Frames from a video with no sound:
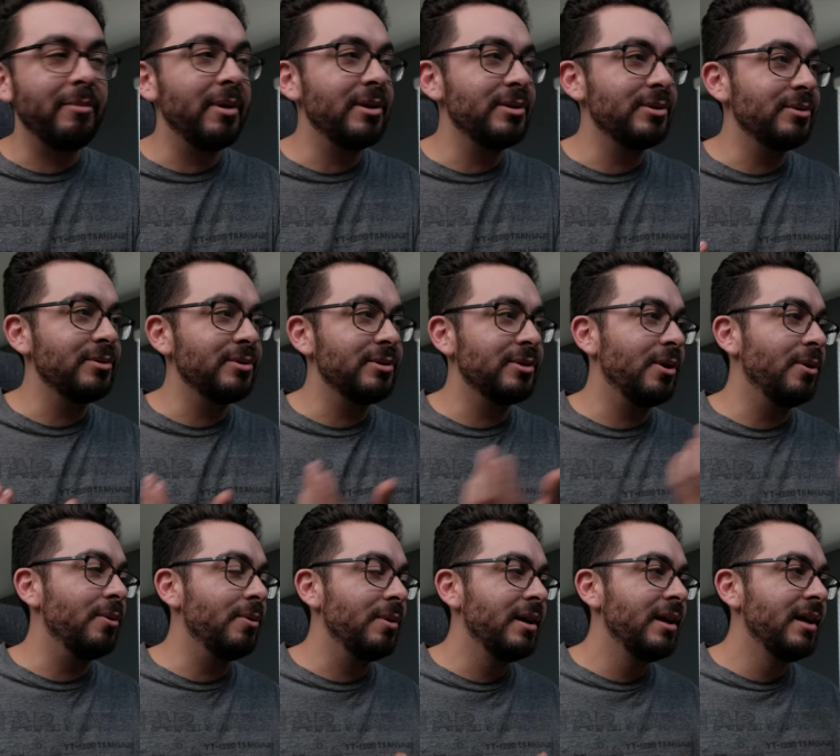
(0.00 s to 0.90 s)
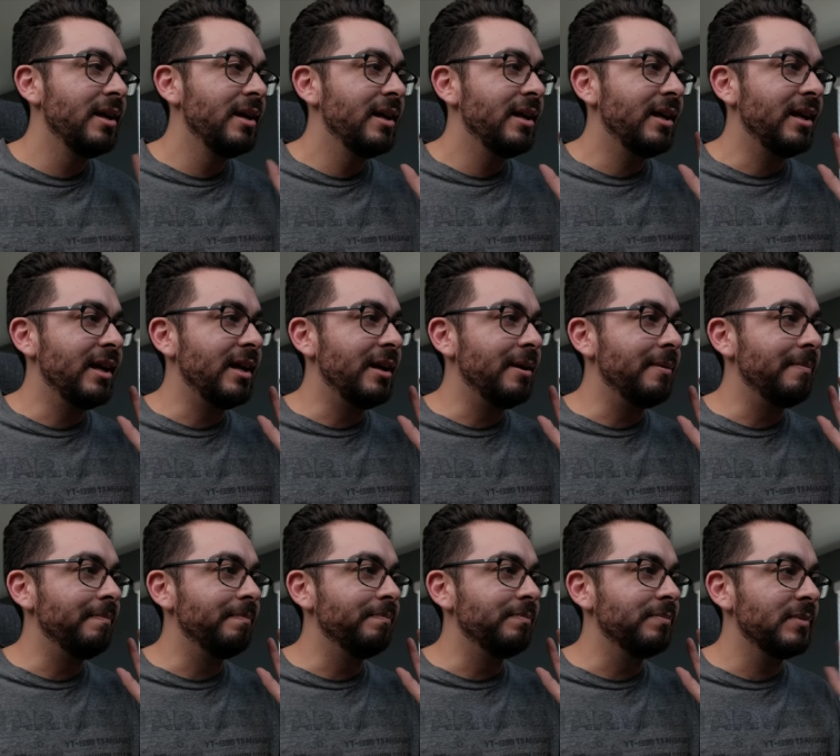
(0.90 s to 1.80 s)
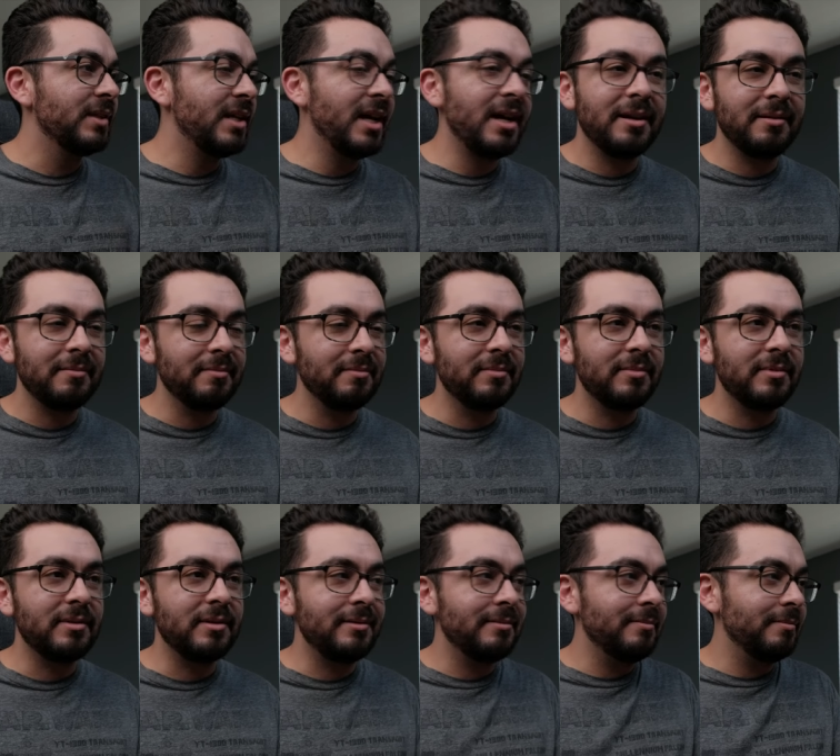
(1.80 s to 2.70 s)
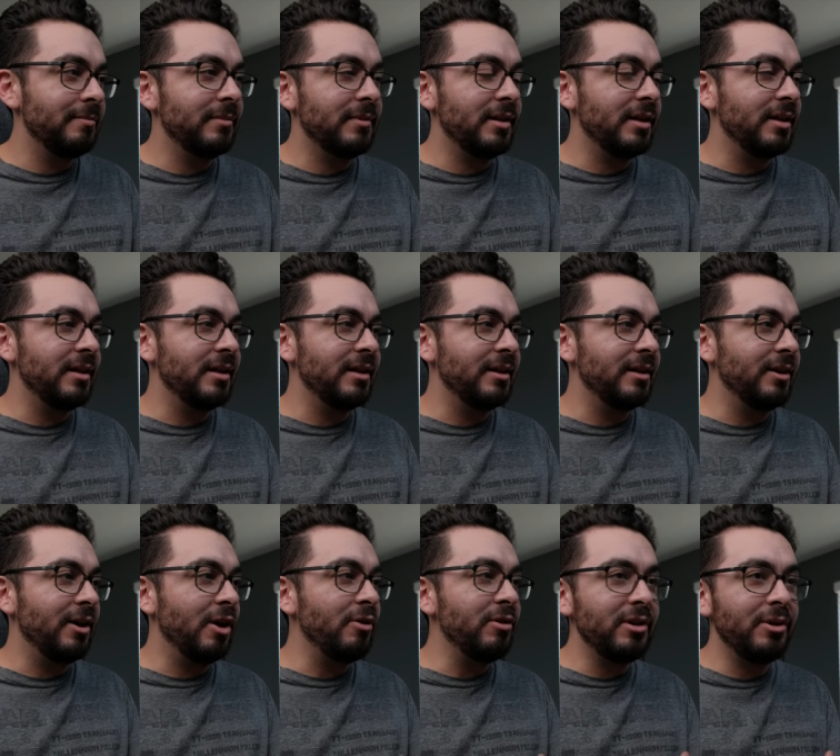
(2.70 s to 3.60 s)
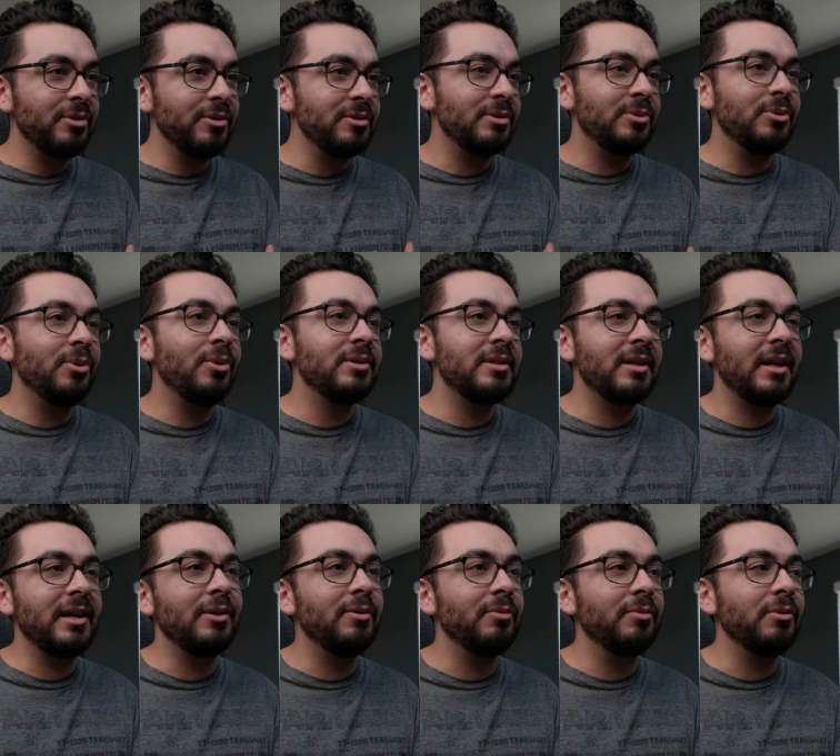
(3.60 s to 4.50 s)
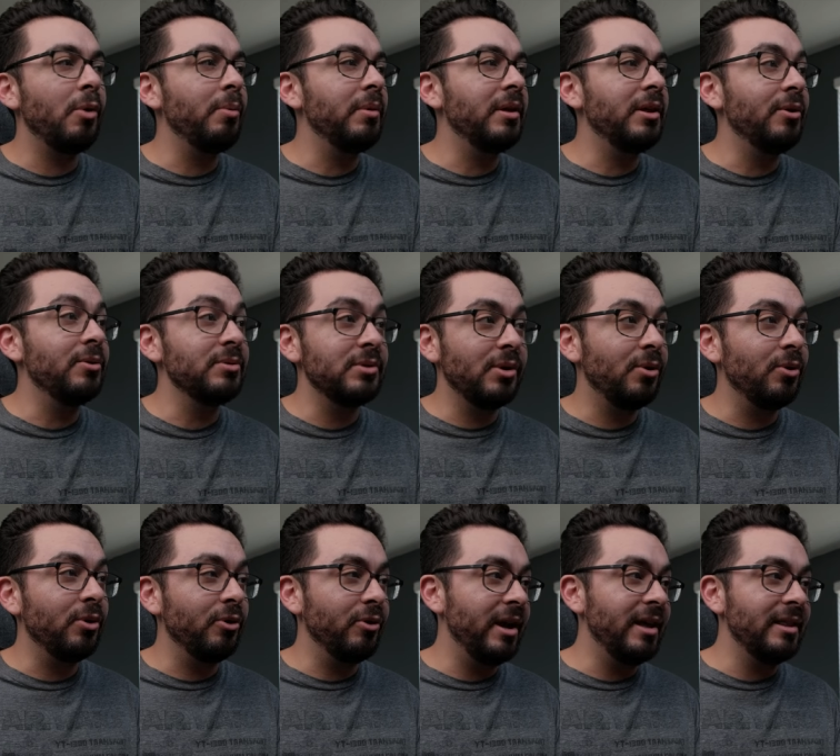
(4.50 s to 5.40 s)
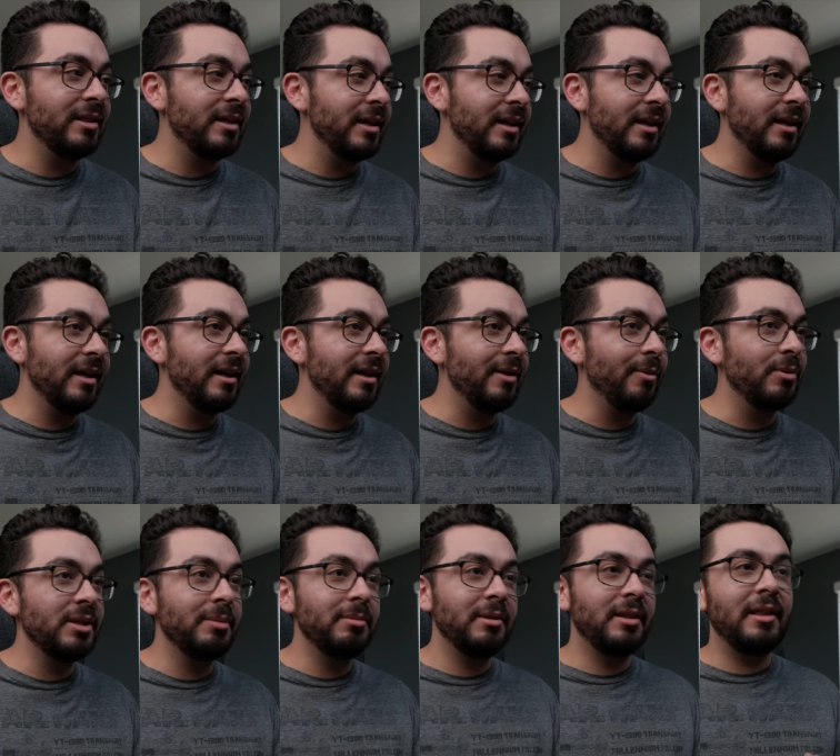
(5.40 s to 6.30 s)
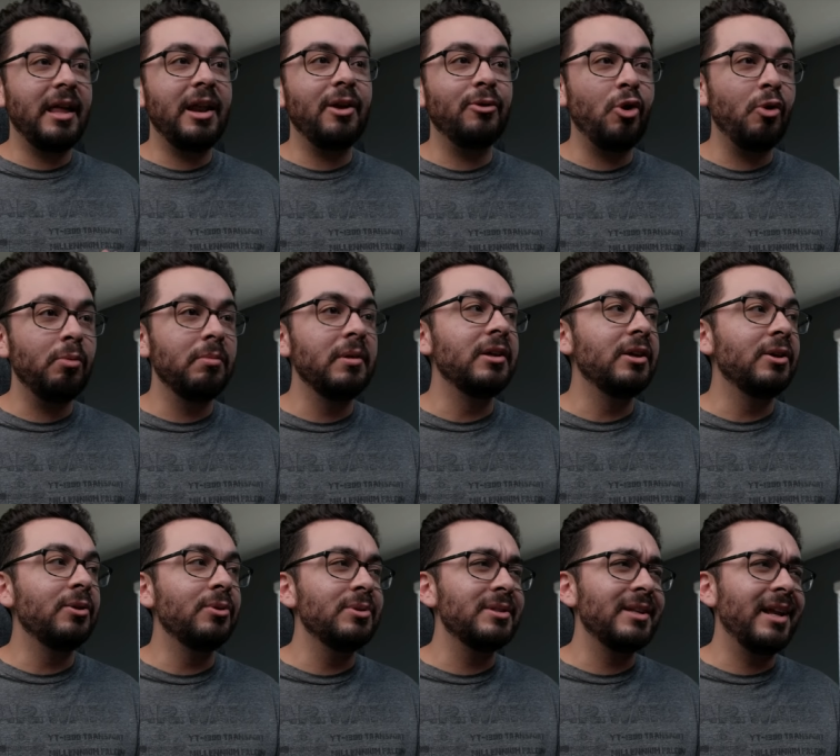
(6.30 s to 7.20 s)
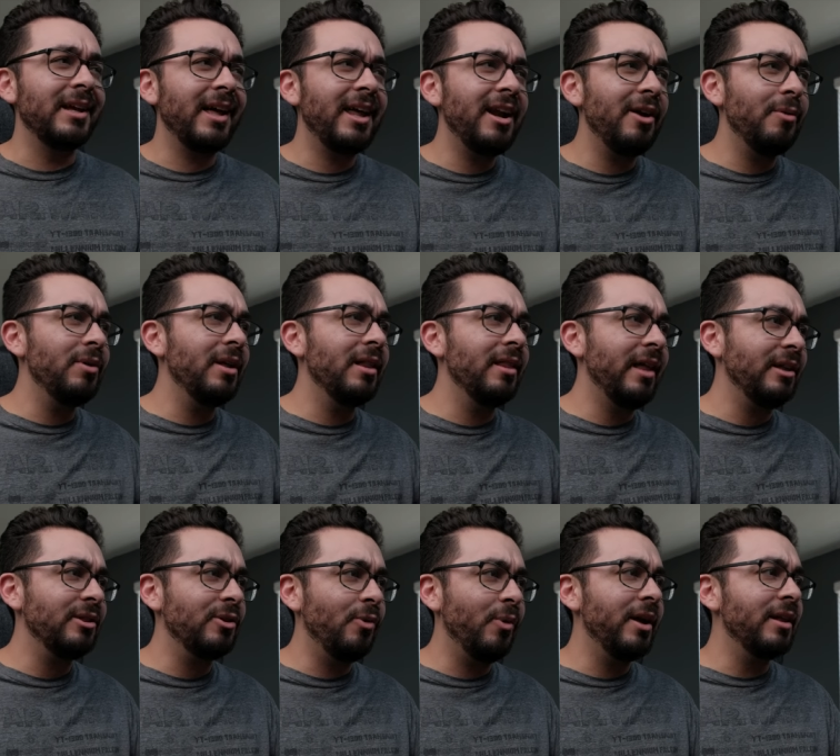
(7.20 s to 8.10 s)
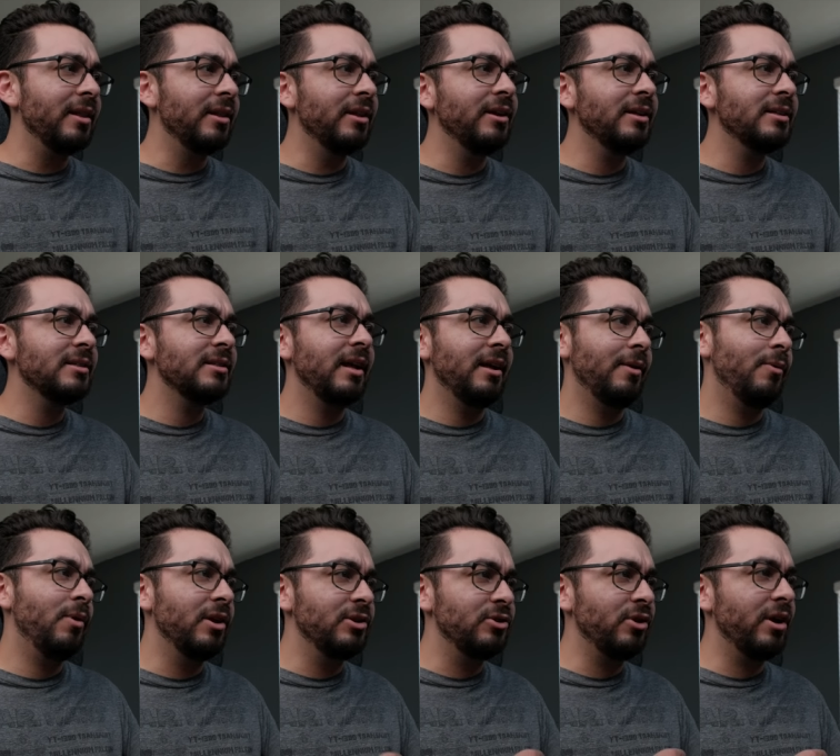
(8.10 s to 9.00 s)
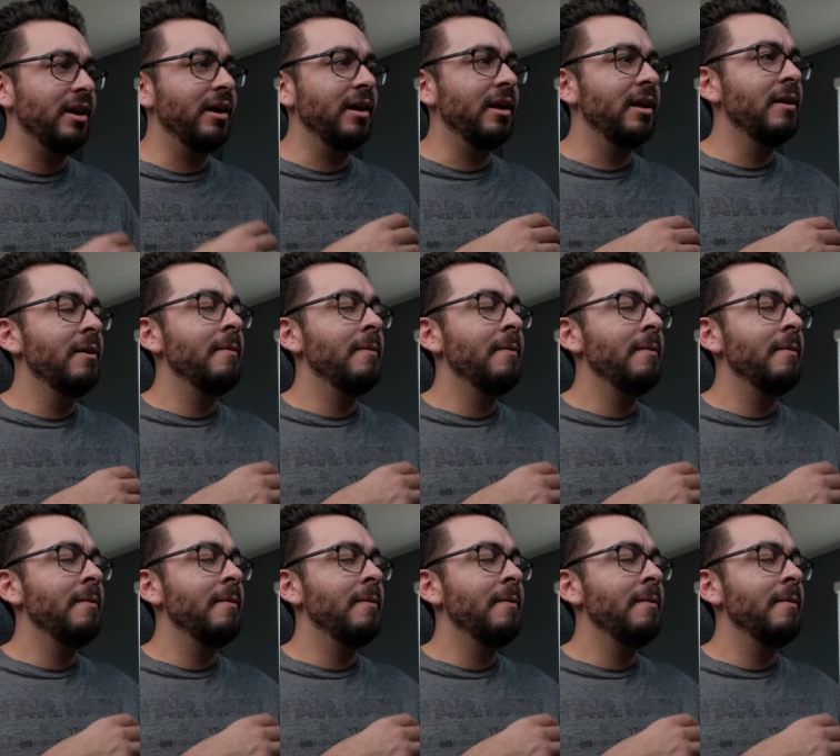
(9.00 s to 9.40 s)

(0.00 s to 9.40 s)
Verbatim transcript: muscles. So um, yeah the already using tools that I don't normally use. The whole grain thing was something I don't normally use, and I kind of really like the way it looks, and I want to try to